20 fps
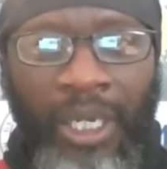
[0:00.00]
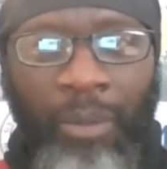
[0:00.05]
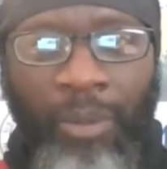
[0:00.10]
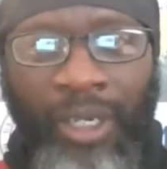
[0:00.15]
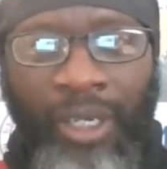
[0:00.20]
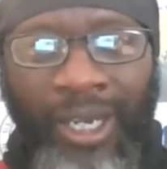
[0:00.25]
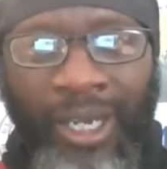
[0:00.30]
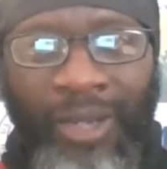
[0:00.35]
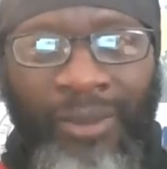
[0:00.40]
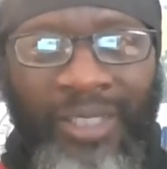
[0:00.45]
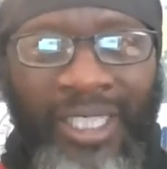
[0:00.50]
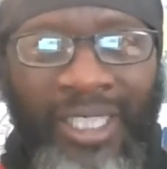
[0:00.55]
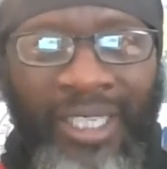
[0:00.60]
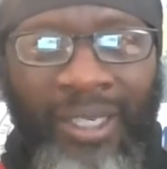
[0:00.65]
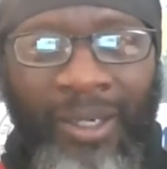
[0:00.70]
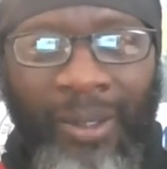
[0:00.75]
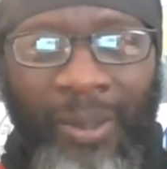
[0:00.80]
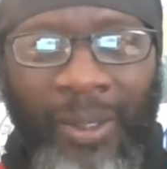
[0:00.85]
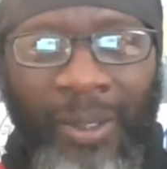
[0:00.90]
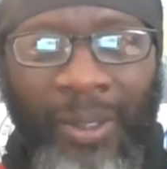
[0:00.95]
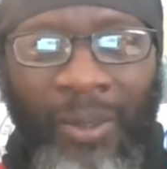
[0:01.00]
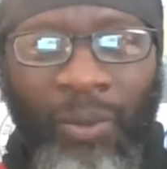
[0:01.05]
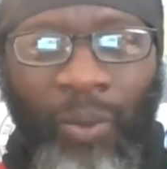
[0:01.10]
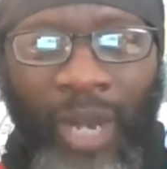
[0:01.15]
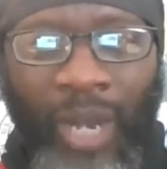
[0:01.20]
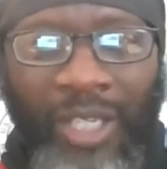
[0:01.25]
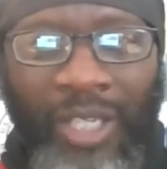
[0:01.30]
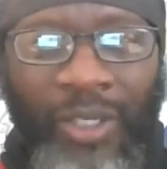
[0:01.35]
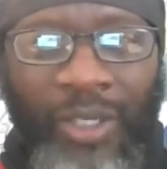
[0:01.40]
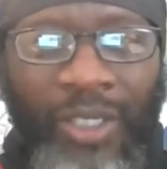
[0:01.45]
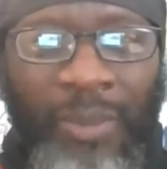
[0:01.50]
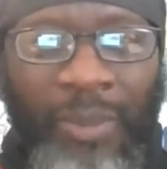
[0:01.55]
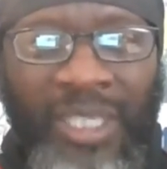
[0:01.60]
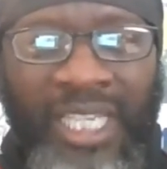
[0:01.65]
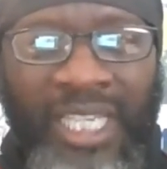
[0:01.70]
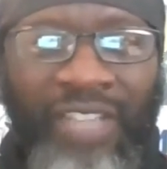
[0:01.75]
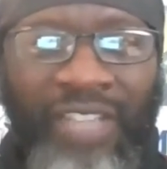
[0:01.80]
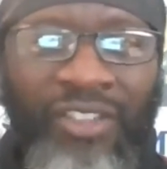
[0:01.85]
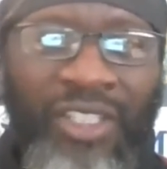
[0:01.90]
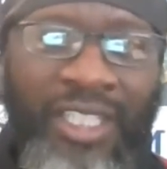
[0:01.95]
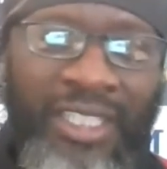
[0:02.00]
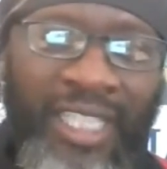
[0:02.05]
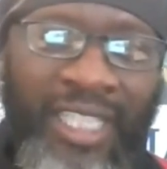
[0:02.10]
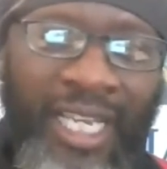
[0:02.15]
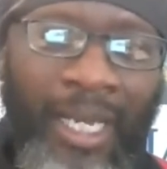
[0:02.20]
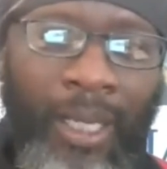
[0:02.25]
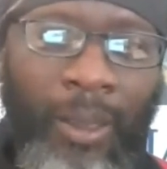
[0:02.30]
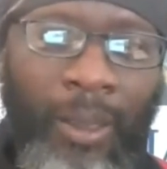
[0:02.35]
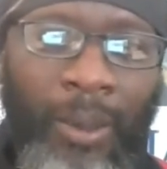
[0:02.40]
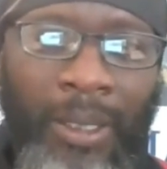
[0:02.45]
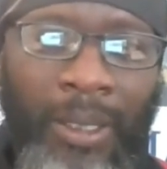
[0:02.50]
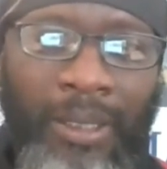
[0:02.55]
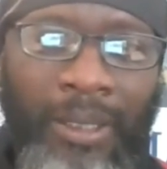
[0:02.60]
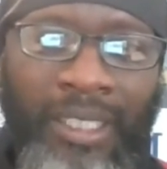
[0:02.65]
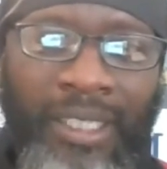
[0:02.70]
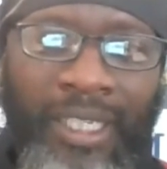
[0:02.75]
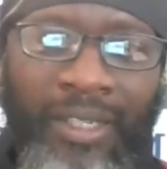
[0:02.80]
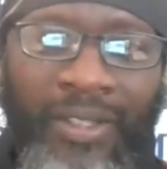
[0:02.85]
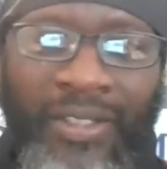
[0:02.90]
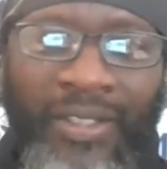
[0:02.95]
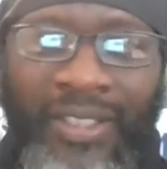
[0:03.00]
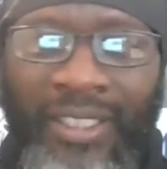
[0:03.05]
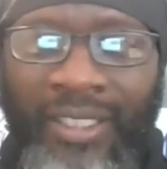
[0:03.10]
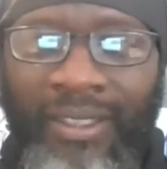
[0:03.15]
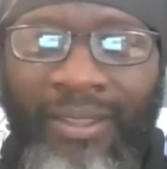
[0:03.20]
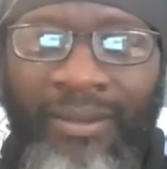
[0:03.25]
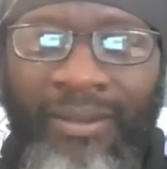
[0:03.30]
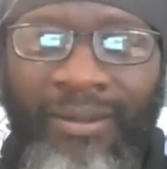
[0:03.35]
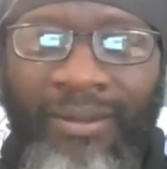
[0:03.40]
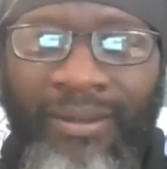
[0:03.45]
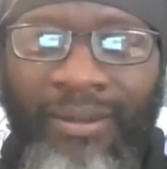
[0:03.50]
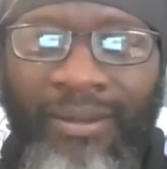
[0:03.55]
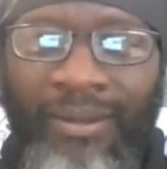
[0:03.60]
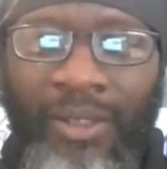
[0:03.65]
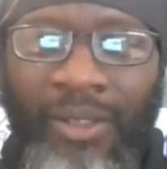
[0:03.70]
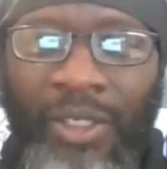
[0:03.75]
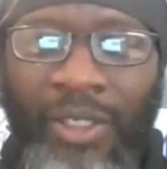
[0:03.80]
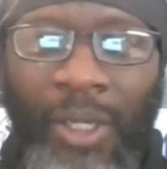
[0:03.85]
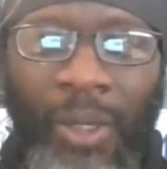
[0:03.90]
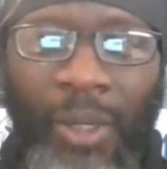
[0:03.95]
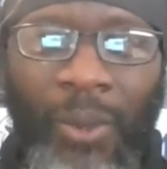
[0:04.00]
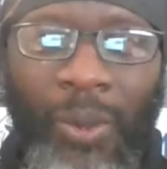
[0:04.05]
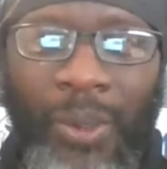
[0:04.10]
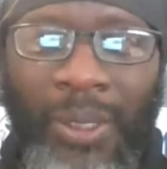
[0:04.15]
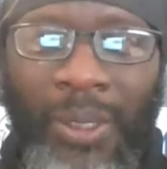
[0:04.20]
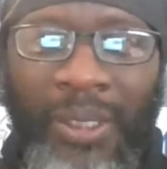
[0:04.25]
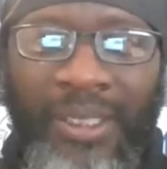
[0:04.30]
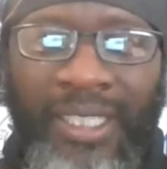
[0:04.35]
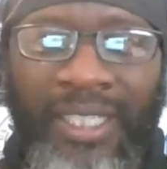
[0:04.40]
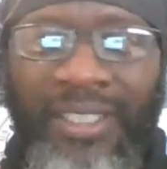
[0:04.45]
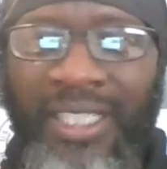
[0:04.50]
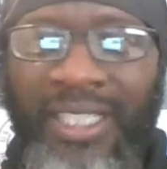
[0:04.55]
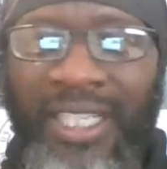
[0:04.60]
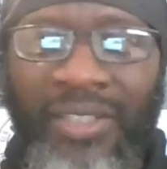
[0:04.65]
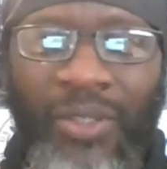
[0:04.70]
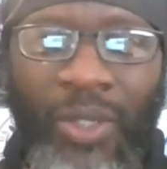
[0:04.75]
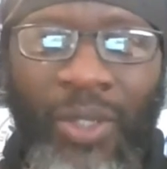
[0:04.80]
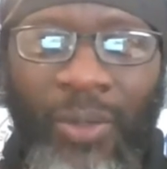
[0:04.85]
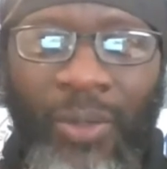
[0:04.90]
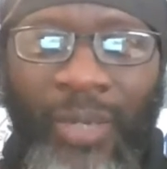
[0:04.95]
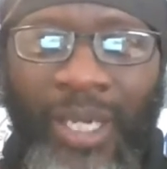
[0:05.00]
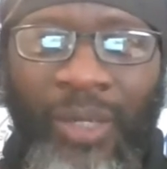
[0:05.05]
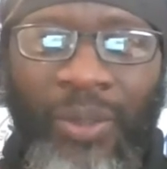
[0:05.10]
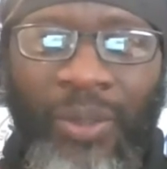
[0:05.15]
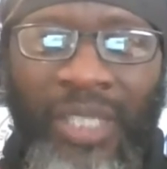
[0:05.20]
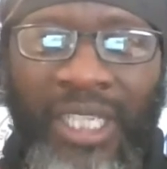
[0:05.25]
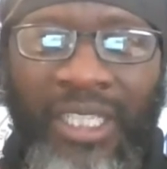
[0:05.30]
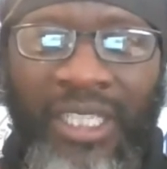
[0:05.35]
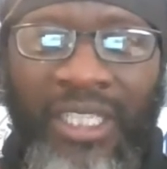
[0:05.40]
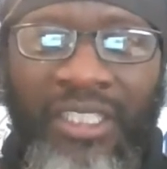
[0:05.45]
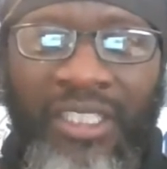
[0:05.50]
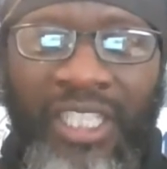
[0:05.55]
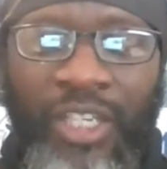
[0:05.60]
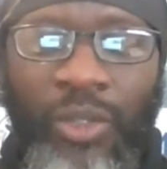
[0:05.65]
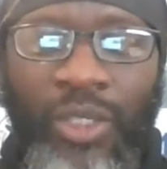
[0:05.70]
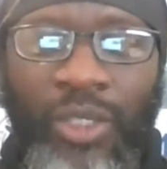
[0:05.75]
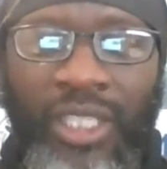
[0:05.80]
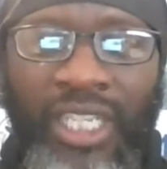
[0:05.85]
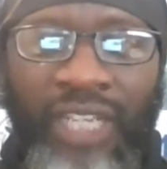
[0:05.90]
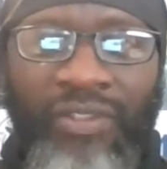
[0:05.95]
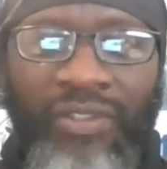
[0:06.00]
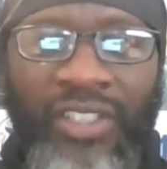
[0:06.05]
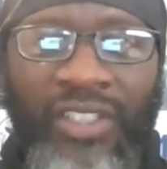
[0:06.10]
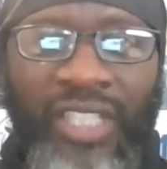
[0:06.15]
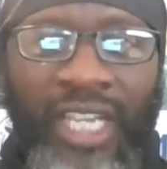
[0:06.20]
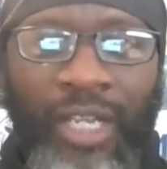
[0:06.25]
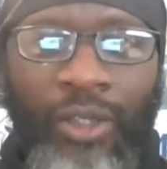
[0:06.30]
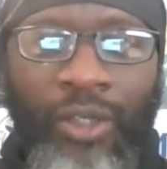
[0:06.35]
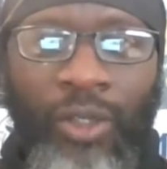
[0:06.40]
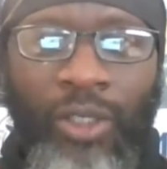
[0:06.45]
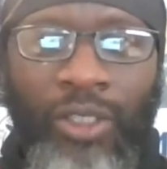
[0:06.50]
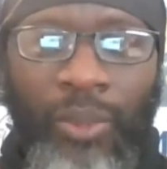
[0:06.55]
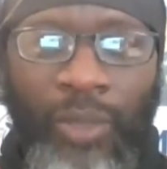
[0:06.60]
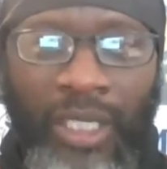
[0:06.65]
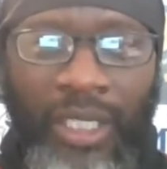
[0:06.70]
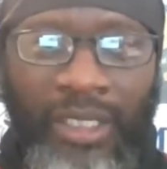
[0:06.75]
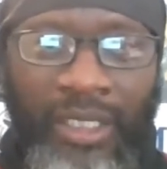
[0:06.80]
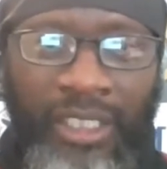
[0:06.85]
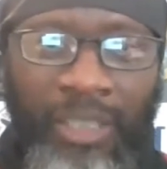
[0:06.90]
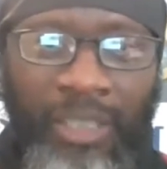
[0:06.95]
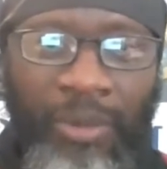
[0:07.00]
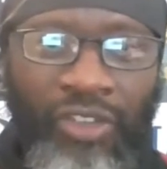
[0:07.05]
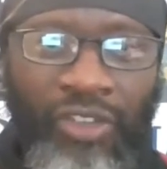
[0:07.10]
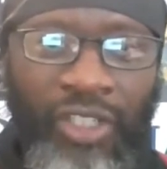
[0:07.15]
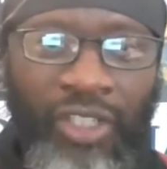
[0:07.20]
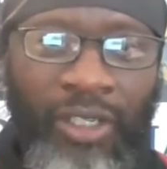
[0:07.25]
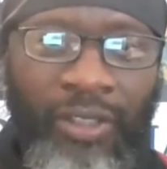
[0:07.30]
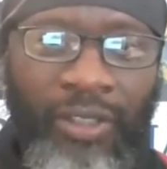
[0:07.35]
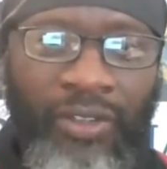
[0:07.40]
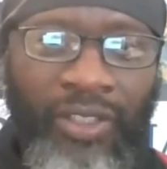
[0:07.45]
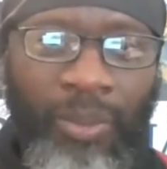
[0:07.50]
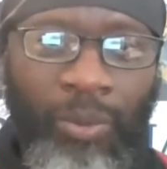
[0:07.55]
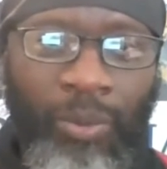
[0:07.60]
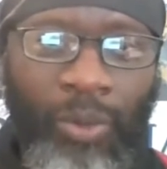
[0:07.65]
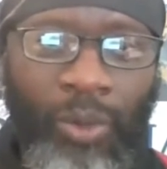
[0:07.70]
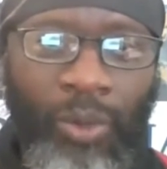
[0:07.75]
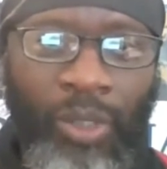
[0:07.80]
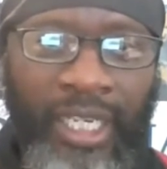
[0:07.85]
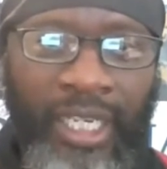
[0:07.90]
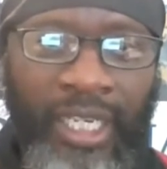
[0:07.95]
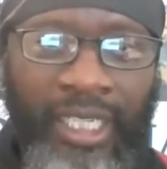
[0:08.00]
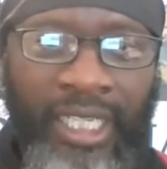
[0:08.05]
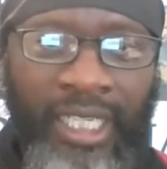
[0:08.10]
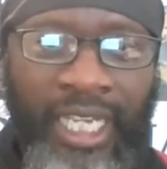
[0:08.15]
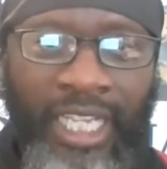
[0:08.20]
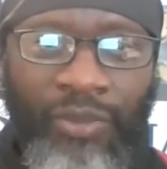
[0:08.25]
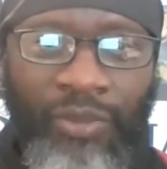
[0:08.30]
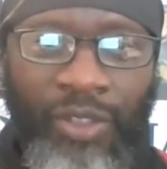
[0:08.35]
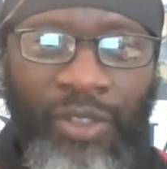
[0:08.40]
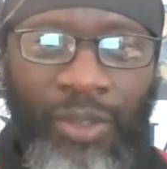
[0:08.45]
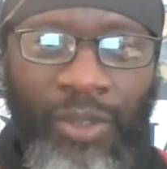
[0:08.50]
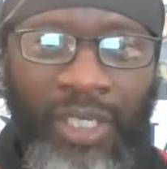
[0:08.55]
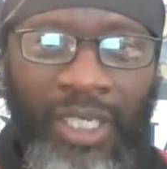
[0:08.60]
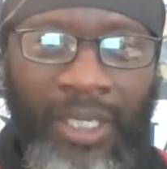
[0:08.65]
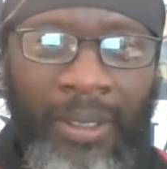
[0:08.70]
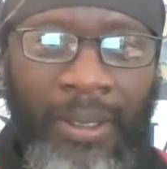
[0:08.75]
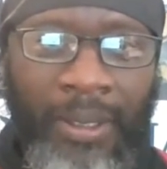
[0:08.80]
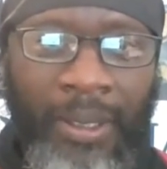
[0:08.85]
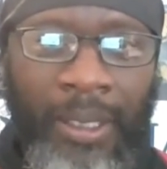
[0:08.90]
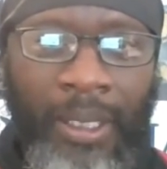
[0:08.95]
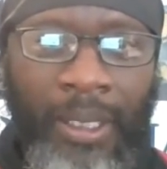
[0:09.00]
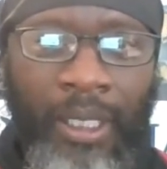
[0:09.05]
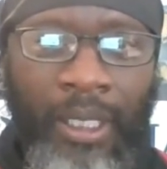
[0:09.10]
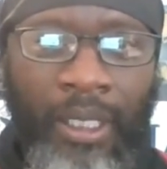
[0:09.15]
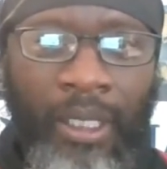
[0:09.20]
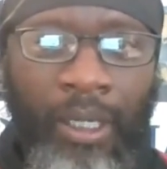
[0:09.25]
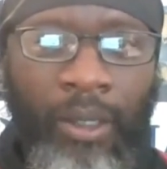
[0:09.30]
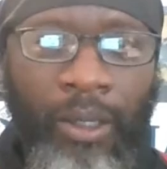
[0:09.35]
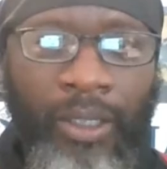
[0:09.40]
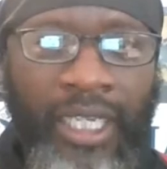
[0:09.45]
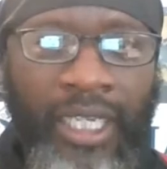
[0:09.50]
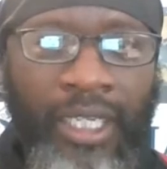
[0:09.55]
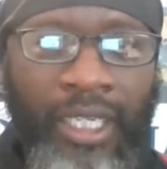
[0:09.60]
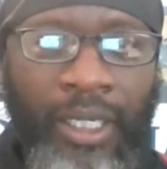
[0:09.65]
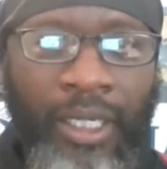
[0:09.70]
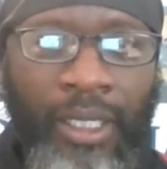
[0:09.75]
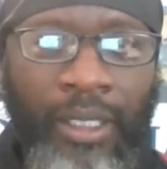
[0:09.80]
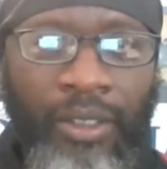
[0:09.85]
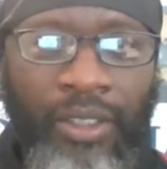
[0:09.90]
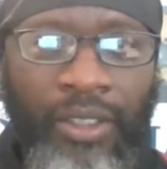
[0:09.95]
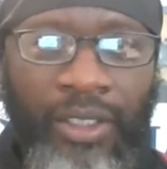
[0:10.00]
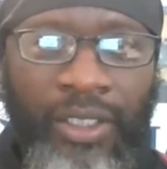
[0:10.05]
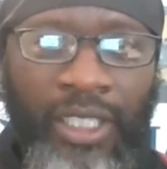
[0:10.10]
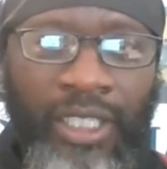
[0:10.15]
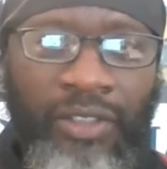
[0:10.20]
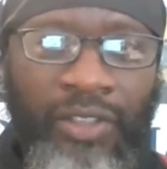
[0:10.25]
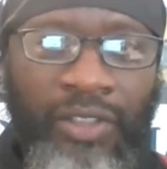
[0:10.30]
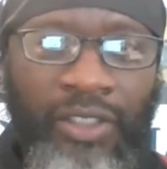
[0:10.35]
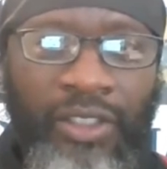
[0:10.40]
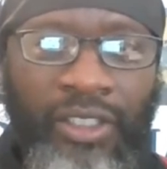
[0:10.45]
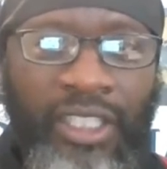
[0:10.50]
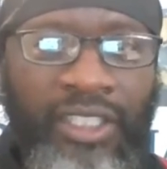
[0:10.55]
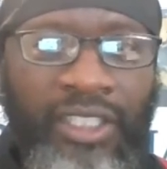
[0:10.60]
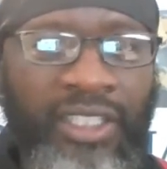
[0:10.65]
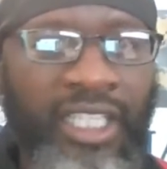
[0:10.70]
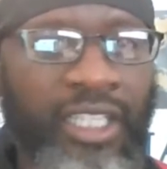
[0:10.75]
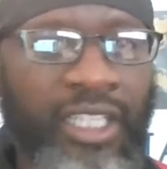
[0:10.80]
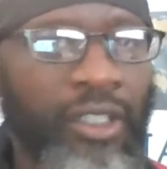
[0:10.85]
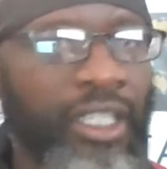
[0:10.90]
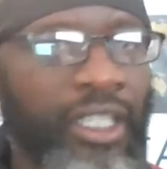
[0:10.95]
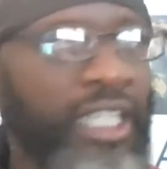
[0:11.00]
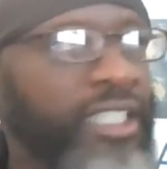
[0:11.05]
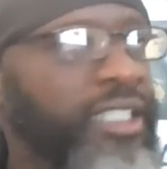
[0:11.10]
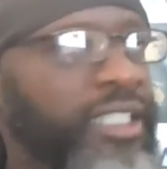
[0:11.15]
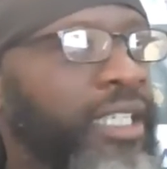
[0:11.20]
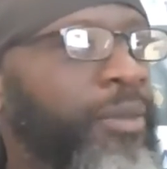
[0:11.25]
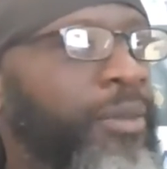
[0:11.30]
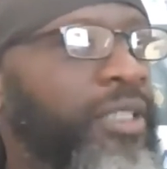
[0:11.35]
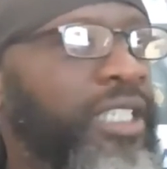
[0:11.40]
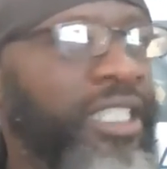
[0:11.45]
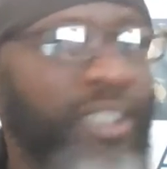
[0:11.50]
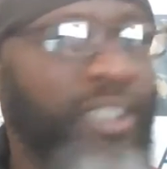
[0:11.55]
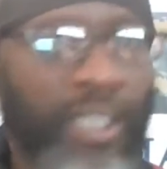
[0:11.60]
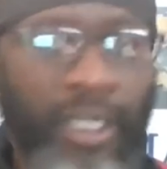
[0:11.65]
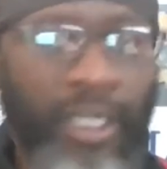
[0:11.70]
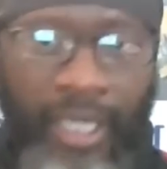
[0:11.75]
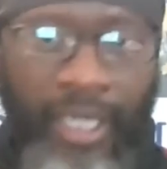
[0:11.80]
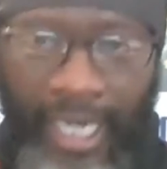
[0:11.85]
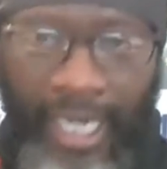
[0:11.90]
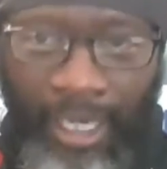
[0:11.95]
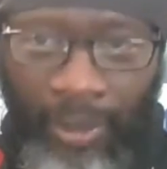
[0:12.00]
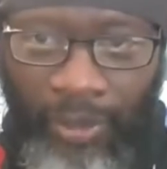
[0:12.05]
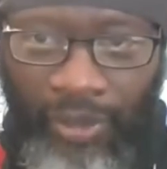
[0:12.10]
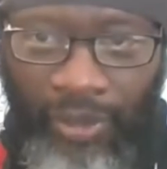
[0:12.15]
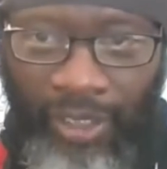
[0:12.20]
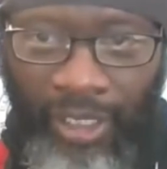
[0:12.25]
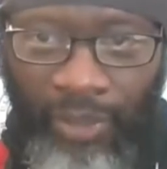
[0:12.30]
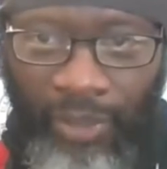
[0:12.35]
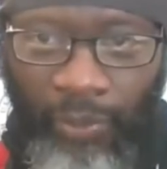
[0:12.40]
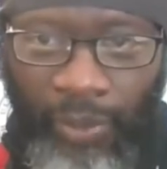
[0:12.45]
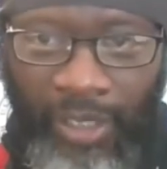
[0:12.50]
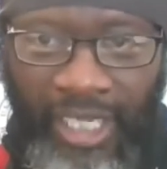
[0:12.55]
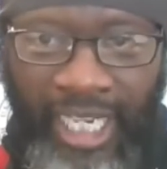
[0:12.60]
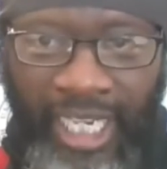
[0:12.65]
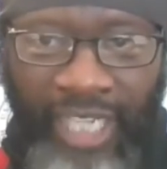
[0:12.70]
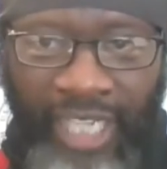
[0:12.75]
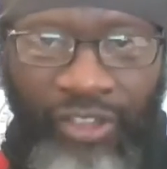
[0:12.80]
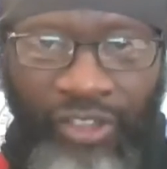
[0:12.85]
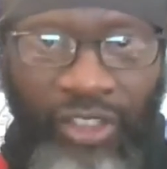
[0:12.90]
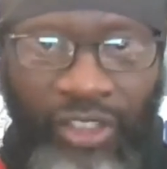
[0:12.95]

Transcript: But out there, while you're going to be catching this hell, there's there's Esau right out there to continue to give this hell on to us. Let me share some more headlines for you here, okay? Just let's take a look at some of these other hells we're catching.